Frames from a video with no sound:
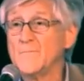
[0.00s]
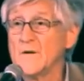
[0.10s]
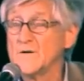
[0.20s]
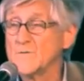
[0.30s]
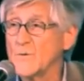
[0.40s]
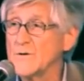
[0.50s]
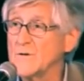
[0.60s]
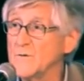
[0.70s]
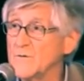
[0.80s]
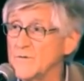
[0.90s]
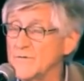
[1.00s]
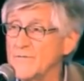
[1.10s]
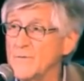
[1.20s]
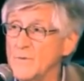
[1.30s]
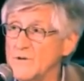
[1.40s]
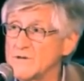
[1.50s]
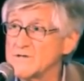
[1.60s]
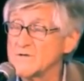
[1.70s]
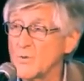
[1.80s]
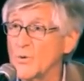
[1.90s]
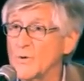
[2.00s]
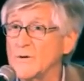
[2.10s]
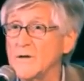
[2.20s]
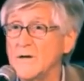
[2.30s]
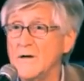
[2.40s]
is where the nuclear fuel is stored.